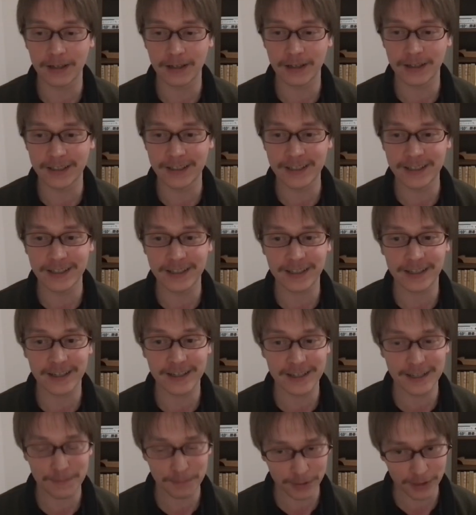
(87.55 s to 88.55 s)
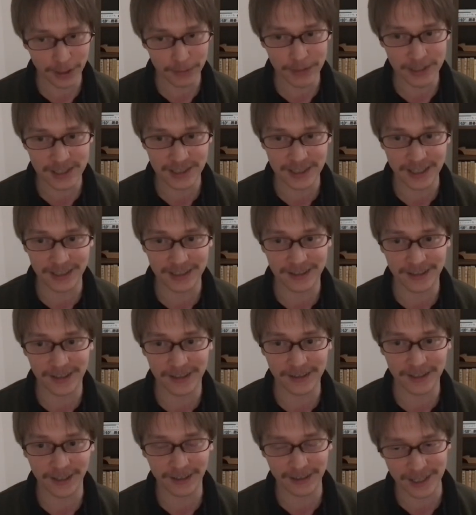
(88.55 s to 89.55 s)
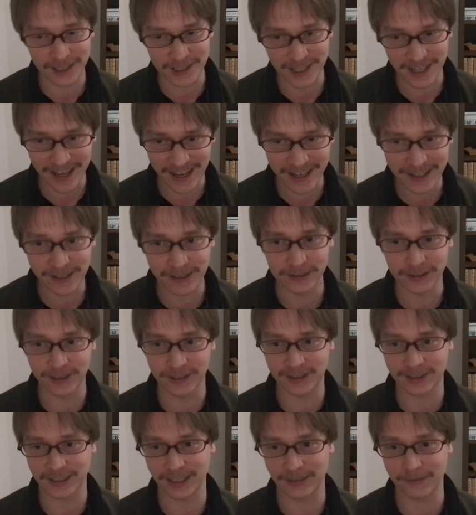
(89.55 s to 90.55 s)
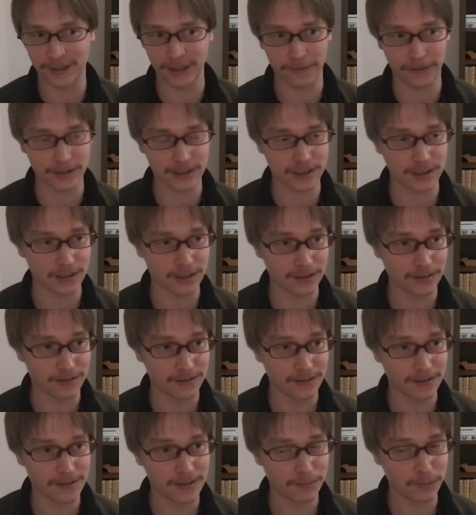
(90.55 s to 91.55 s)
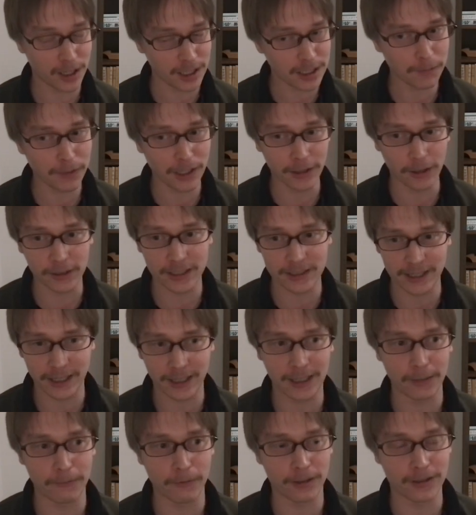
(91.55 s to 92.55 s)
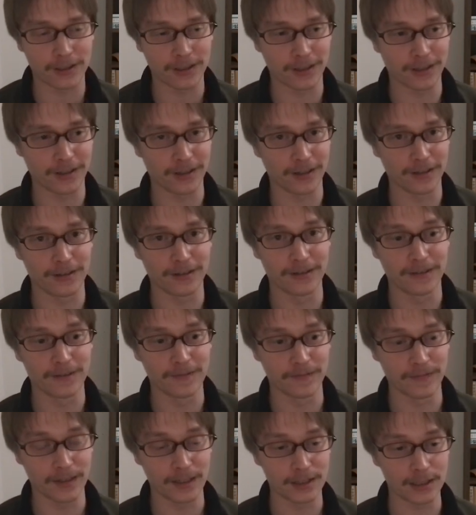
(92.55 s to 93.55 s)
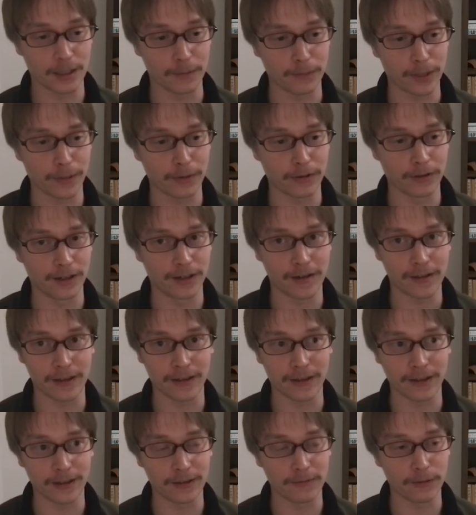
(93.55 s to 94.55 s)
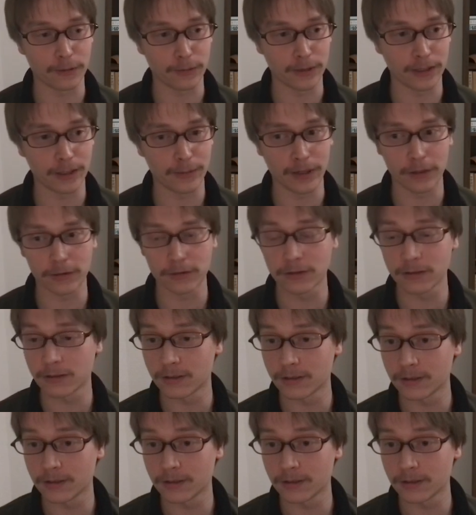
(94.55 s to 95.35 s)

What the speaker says: I can promise that the title is accurate, even if it's possibly not exactly what some people are thinking it will be about.